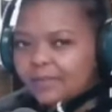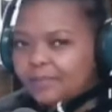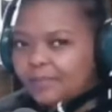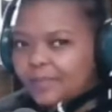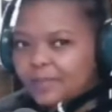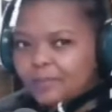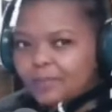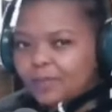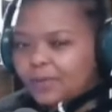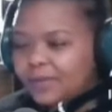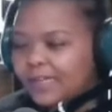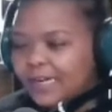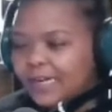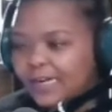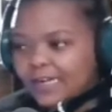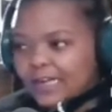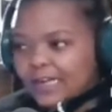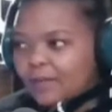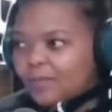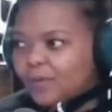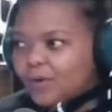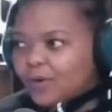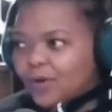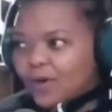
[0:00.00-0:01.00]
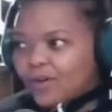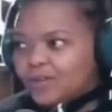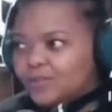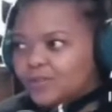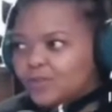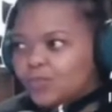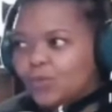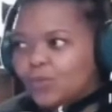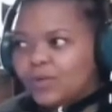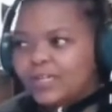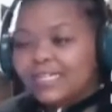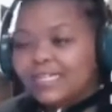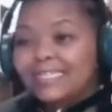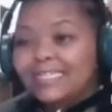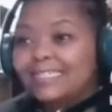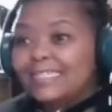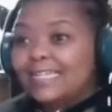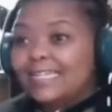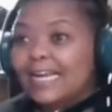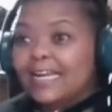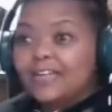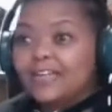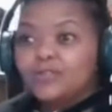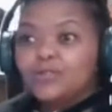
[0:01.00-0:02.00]
people that I come across what it is
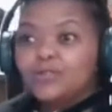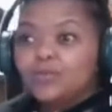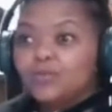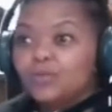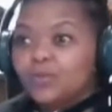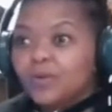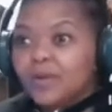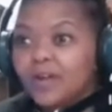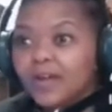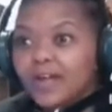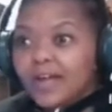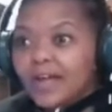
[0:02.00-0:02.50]
that I do,